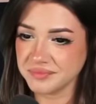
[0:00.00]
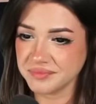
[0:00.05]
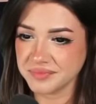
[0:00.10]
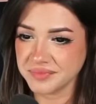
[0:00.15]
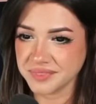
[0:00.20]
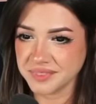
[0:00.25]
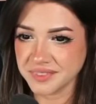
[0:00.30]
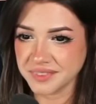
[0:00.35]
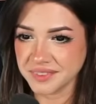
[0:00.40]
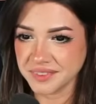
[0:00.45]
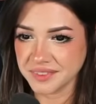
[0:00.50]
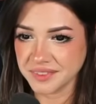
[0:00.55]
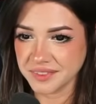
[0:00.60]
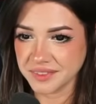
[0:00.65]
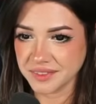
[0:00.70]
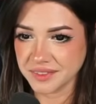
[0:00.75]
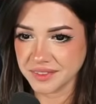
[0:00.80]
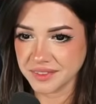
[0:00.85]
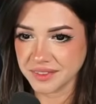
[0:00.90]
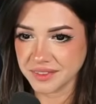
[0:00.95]

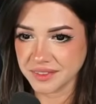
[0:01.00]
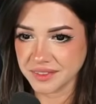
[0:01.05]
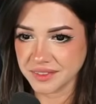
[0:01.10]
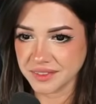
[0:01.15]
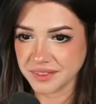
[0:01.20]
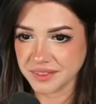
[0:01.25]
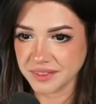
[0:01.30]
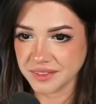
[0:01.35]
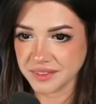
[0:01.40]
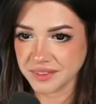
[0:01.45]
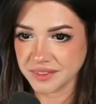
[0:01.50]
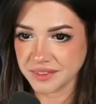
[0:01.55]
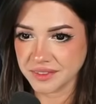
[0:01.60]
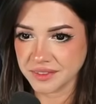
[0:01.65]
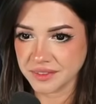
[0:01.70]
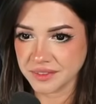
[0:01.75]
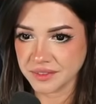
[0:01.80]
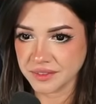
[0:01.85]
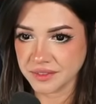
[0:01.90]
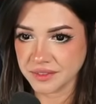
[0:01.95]

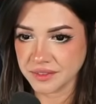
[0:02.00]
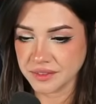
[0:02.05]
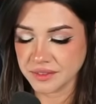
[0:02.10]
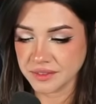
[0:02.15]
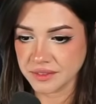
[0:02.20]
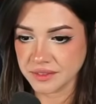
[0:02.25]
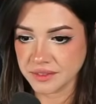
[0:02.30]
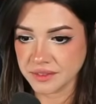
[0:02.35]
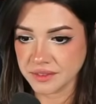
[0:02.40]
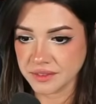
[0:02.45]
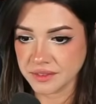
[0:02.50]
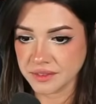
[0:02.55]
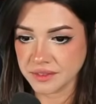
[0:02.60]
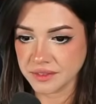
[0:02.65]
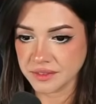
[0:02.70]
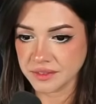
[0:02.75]
(not speaking)